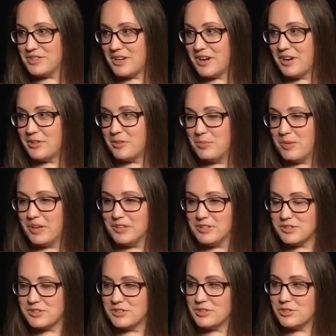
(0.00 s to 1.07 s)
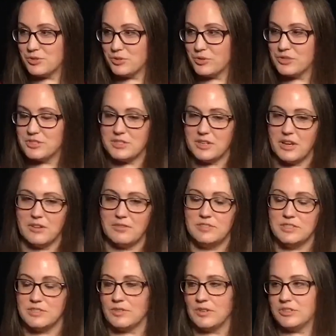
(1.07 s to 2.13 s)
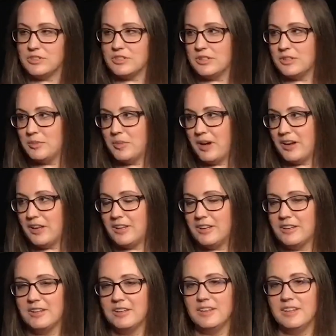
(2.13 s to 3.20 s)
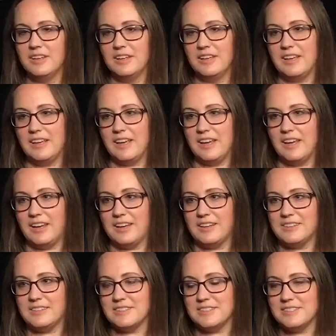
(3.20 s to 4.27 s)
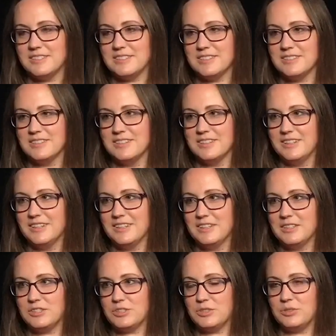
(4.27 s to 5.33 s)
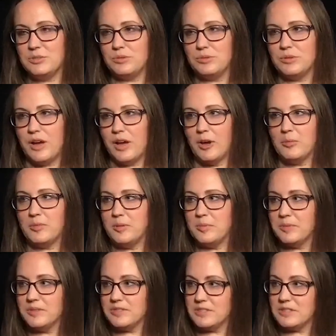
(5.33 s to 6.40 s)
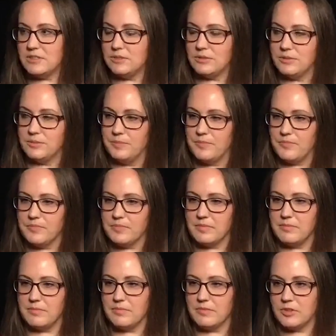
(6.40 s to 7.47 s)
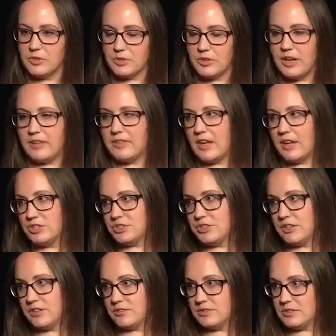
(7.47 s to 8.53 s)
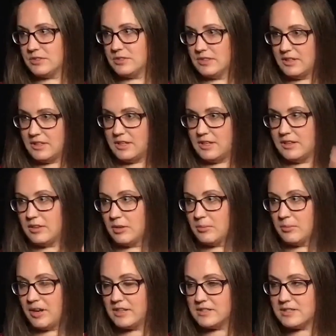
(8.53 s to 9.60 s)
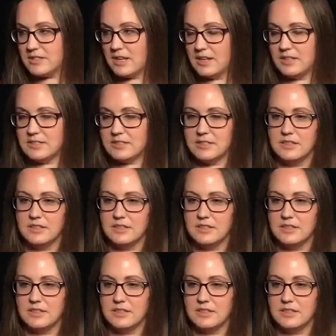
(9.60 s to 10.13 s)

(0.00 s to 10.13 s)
are the biggest source of dysfunction in the body. And to help people to create that shift in their mindset